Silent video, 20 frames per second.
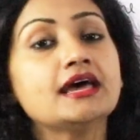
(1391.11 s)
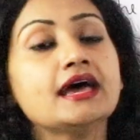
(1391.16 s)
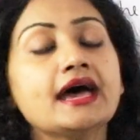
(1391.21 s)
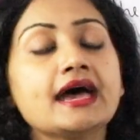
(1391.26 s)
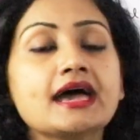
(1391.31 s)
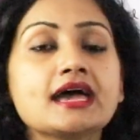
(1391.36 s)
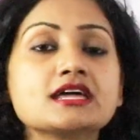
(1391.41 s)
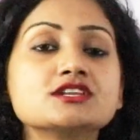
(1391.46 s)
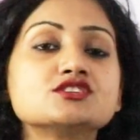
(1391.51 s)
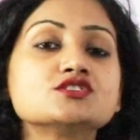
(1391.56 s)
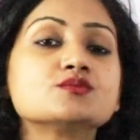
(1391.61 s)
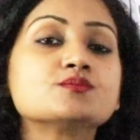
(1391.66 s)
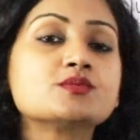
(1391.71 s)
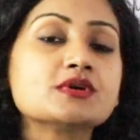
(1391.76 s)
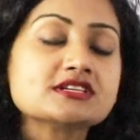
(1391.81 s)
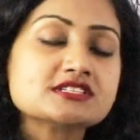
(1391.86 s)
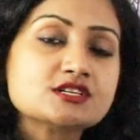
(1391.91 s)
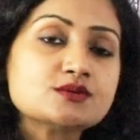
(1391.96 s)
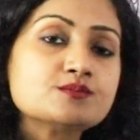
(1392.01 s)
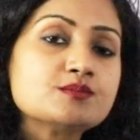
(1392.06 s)
and
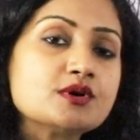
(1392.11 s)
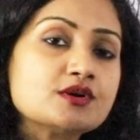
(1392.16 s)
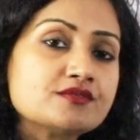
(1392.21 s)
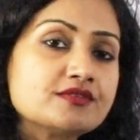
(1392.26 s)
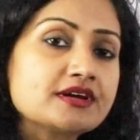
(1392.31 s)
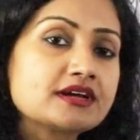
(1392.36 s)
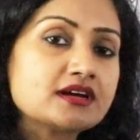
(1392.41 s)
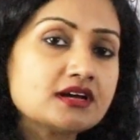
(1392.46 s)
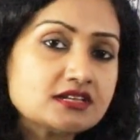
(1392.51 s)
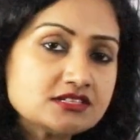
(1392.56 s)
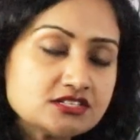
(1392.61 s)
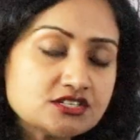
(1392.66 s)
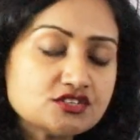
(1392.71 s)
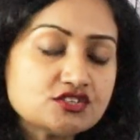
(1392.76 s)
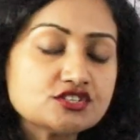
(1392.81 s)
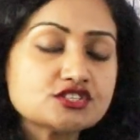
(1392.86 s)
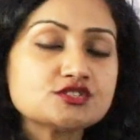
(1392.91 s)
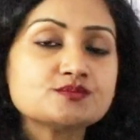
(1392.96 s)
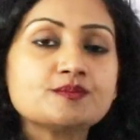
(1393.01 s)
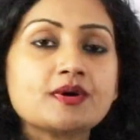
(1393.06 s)
present perfect
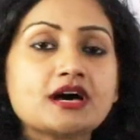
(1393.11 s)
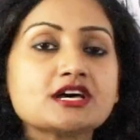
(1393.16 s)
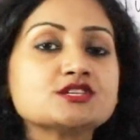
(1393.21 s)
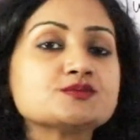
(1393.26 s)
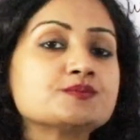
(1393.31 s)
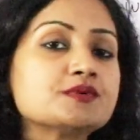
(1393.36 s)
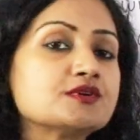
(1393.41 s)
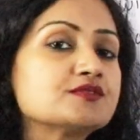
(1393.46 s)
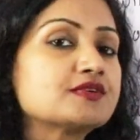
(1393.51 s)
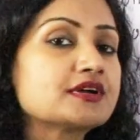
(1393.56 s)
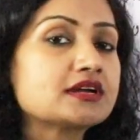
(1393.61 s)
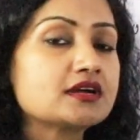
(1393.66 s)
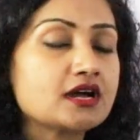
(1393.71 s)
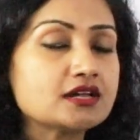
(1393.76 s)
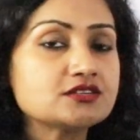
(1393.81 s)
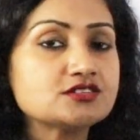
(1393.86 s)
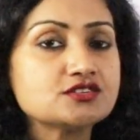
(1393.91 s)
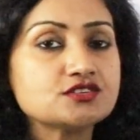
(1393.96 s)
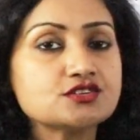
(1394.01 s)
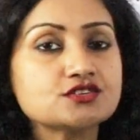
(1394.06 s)
continuous, past perfect
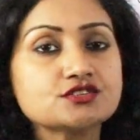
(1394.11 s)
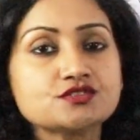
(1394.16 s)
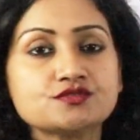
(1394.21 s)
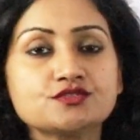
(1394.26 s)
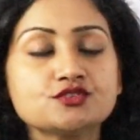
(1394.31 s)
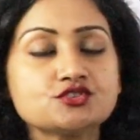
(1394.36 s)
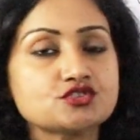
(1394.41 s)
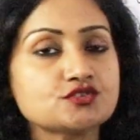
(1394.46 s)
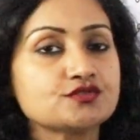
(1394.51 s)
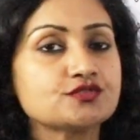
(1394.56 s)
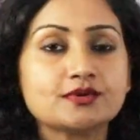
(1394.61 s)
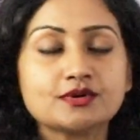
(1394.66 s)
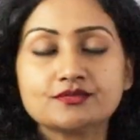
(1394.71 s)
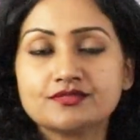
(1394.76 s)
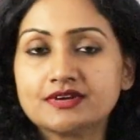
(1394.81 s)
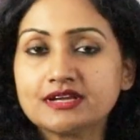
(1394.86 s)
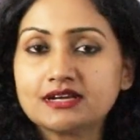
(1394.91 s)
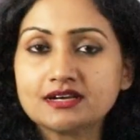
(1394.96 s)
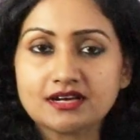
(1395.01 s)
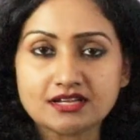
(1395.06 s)
continuous, future
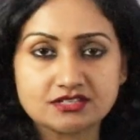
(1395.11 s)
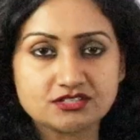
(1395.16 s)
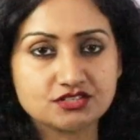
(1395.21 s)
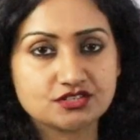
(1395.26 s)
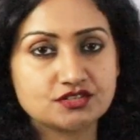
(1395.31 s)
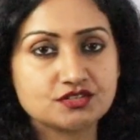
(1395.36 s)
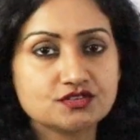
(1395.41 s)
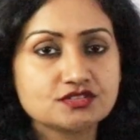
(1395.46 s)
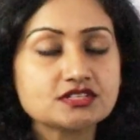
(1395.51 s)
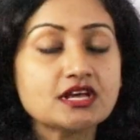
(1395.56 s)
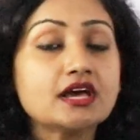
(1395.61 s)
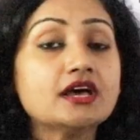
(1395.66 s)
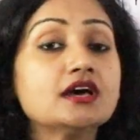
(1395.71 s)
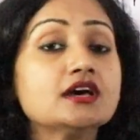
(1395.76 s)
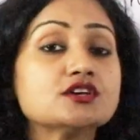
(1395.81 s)
perfect continuous.